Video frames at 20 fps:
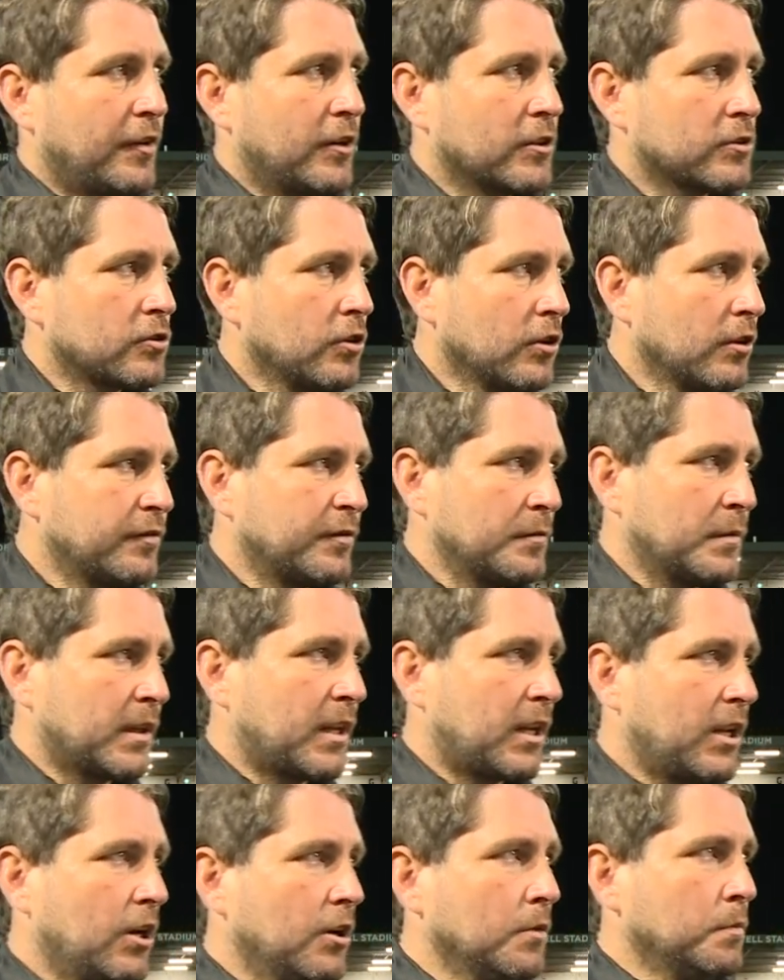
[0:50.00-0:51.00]
first goal from the
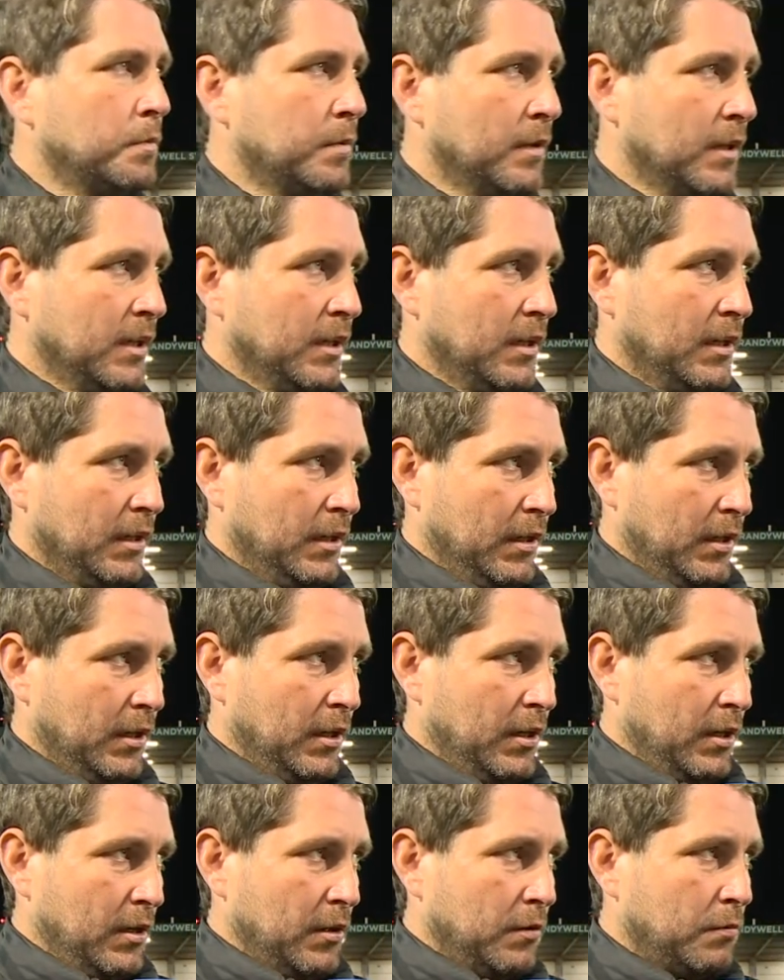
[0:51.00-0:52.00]
club.
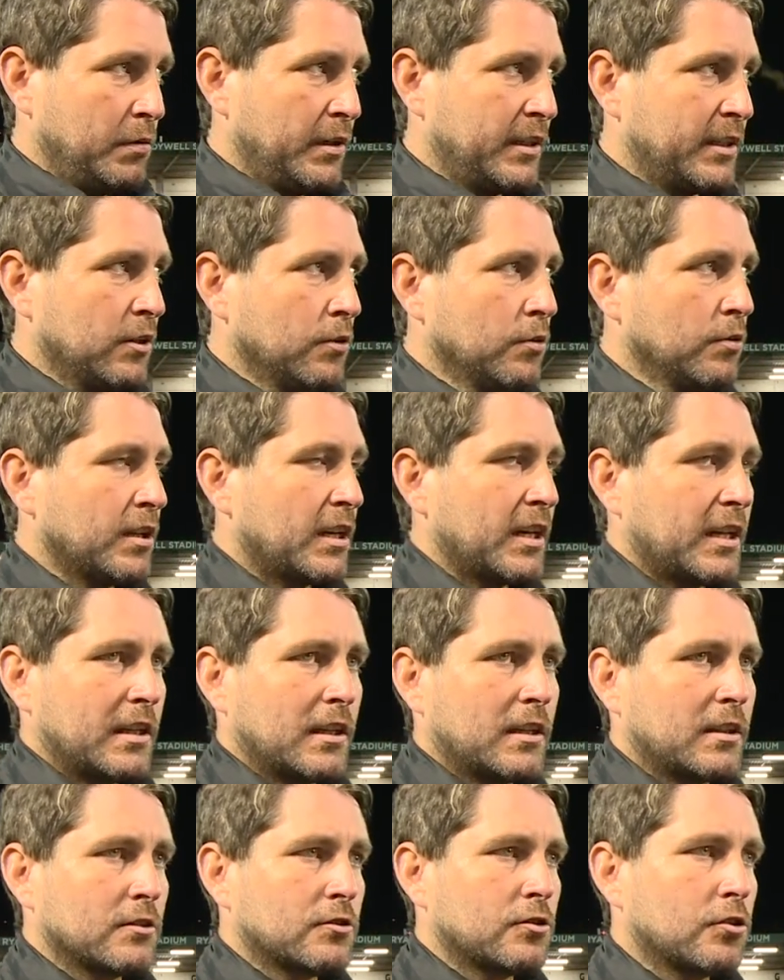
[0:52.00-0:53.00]
We know that he
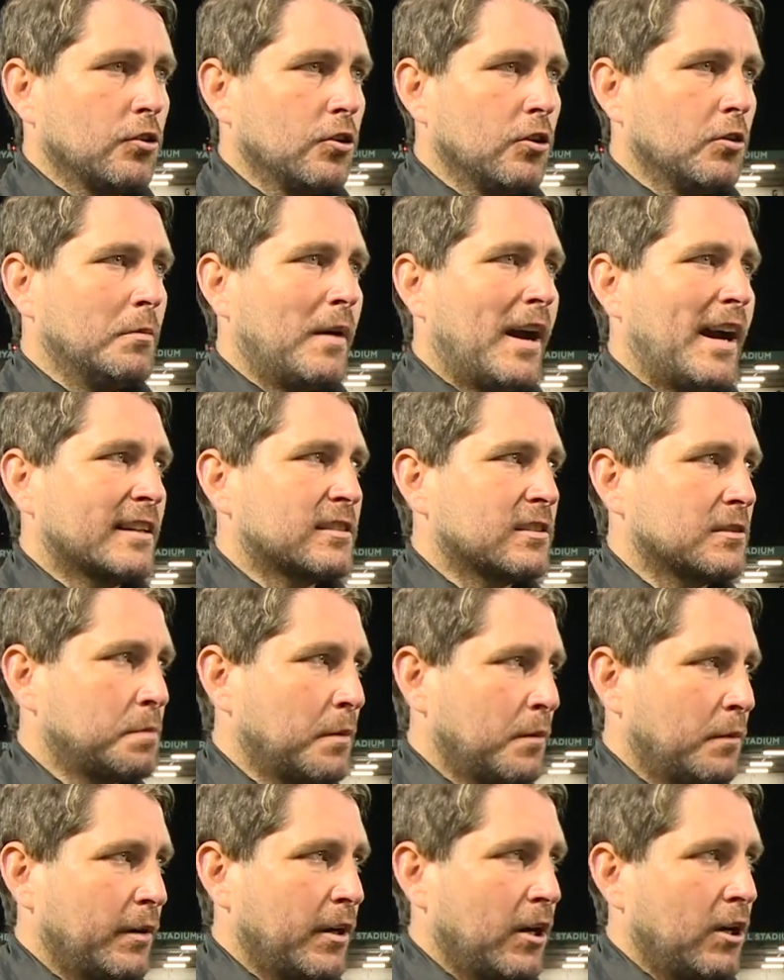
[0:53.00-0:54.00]
can control matches,
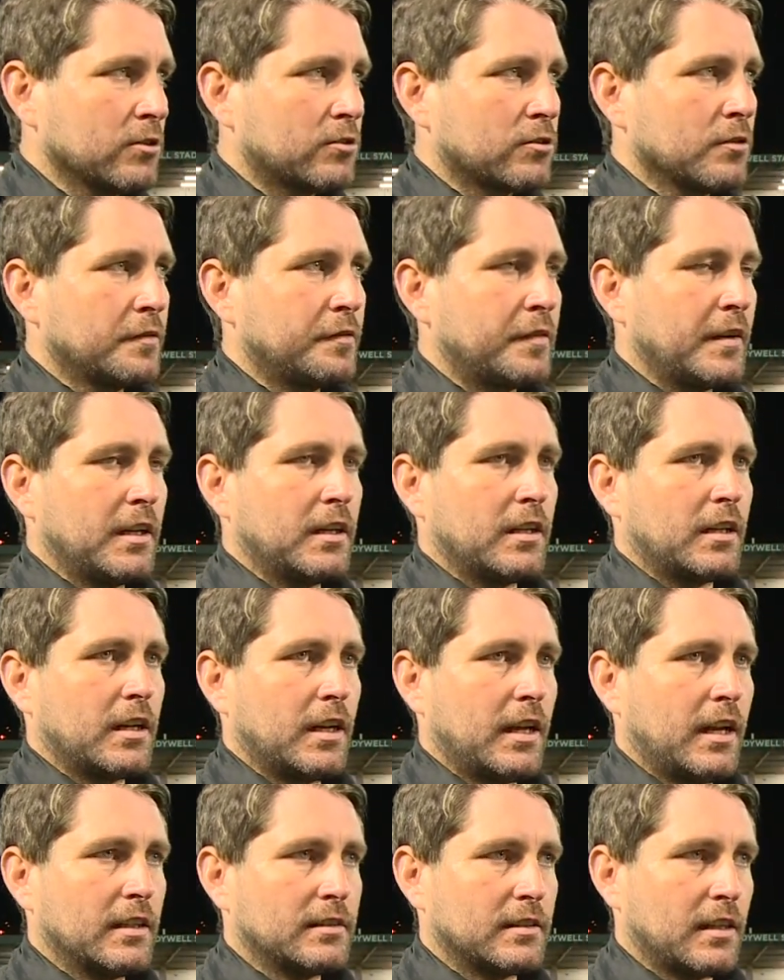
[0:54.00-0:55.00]
but we also feel that
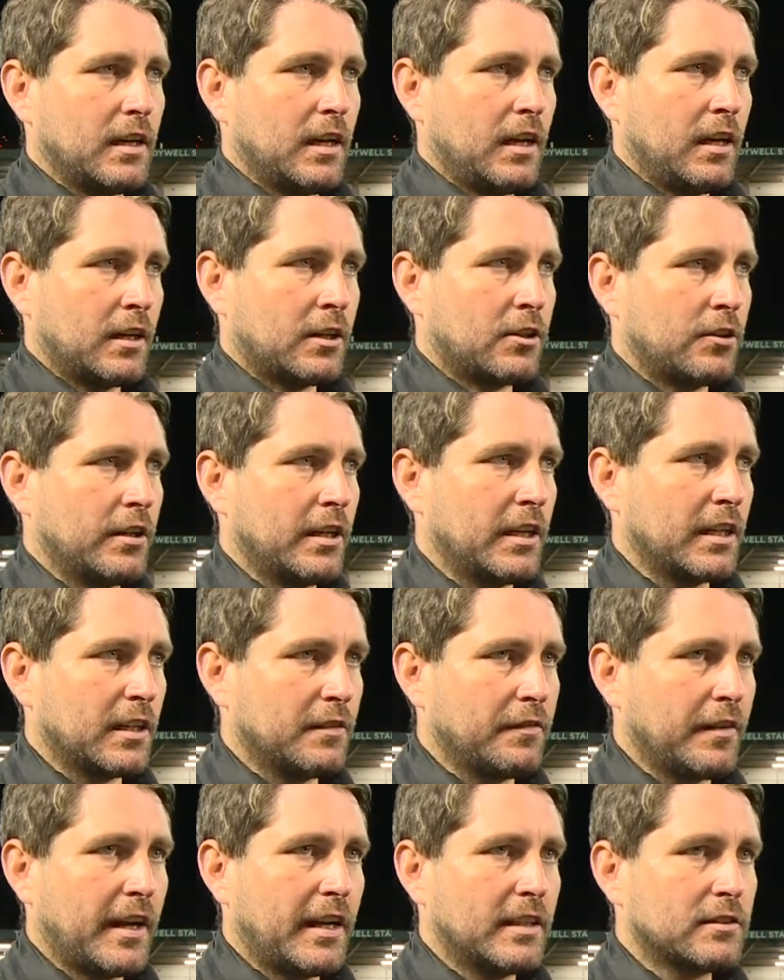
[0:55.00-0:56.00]
he has a, a
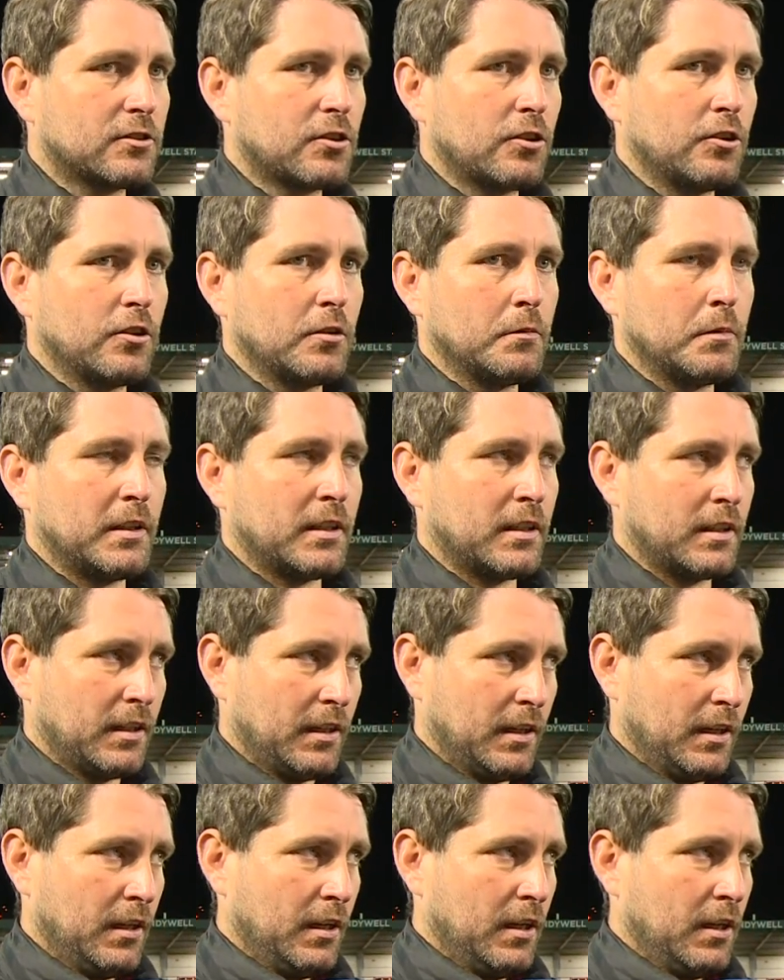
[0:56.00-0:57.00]
creative edge to him, and
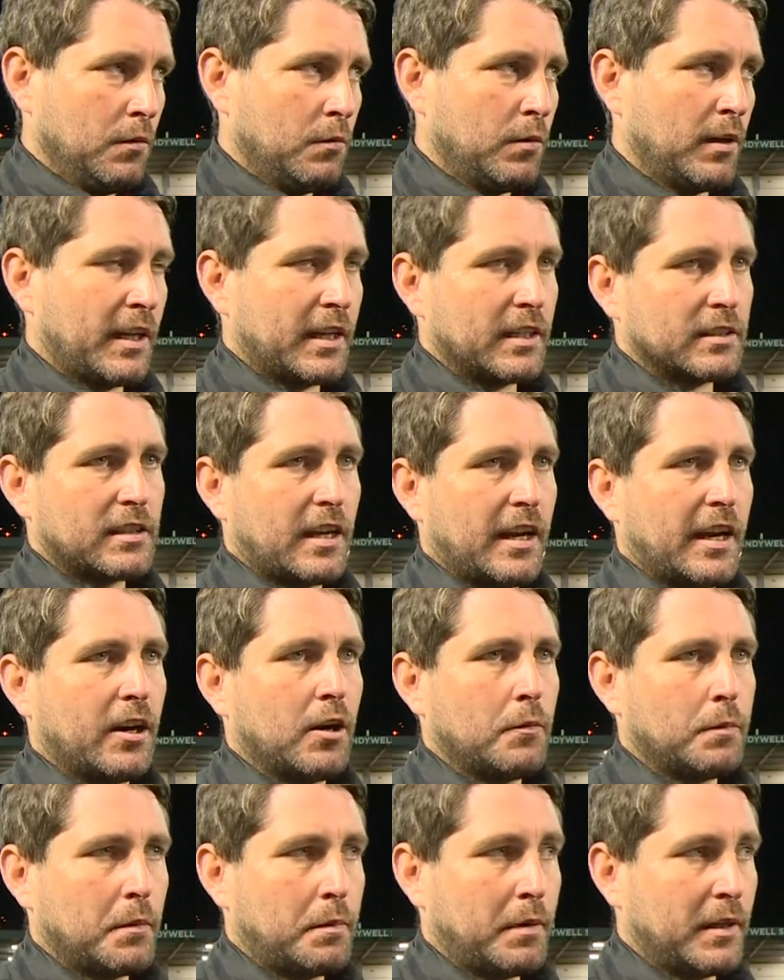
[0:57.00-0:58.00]
when he gets
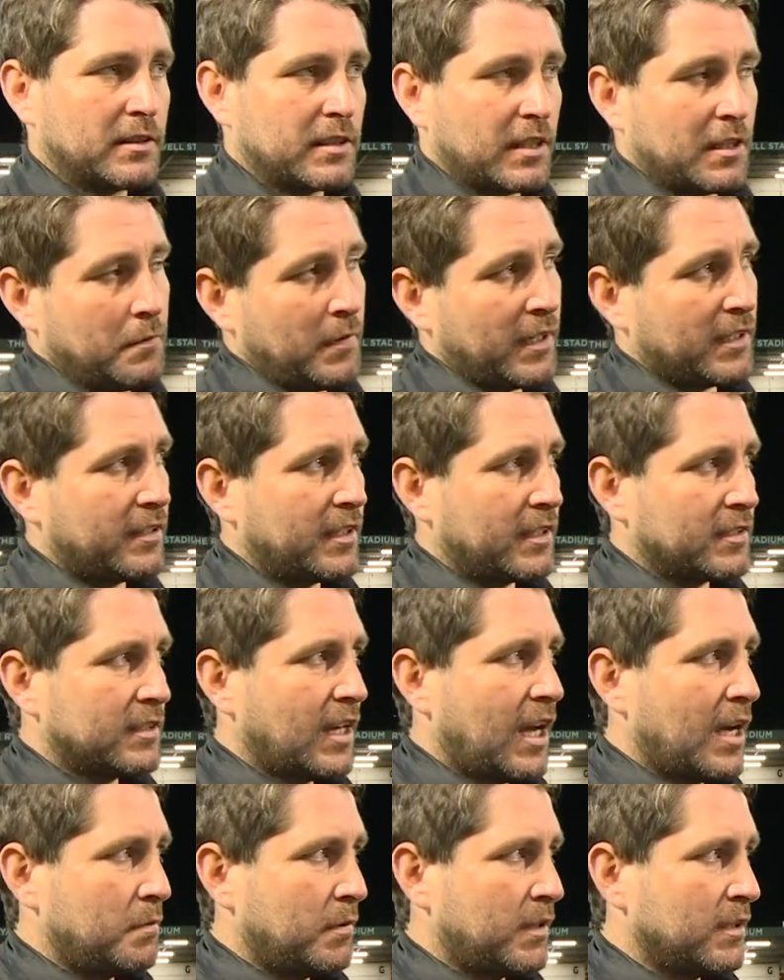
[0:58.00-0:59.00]
higher up the pitch, he can make
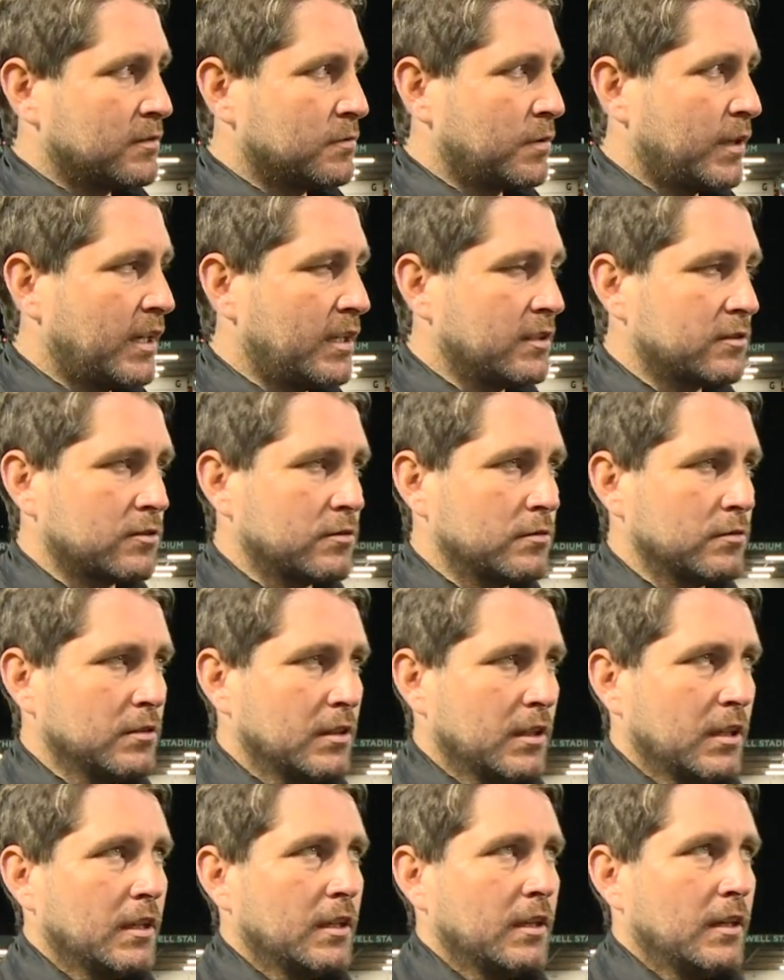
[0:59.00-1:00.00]
things happen as well. So
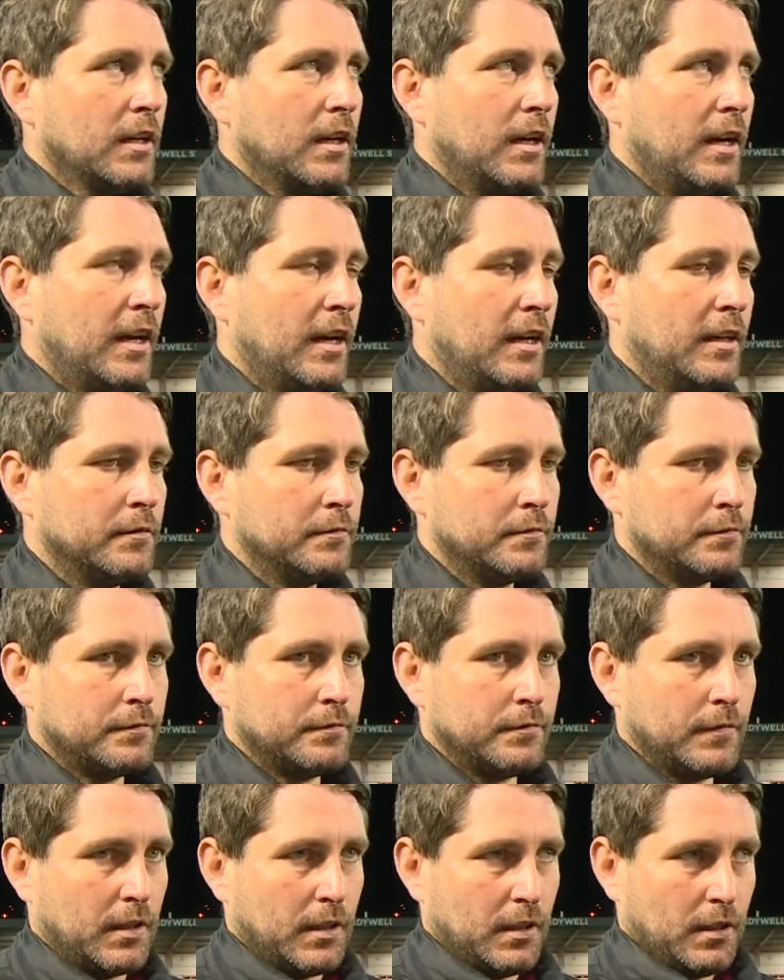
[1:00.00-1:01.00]

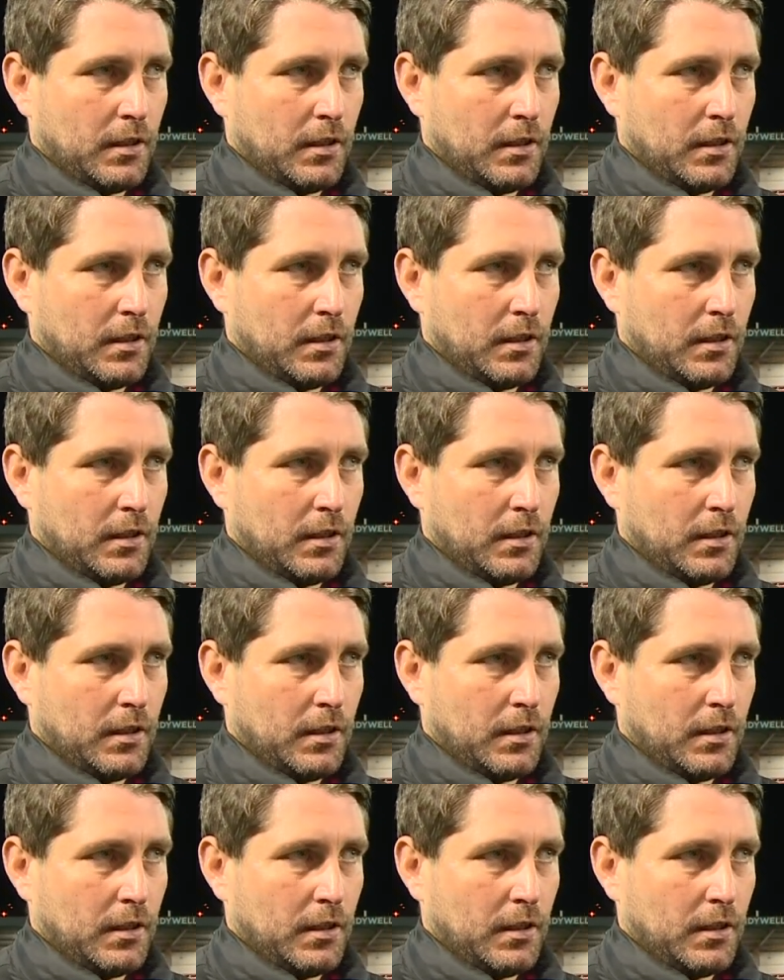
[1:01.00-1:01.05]
um,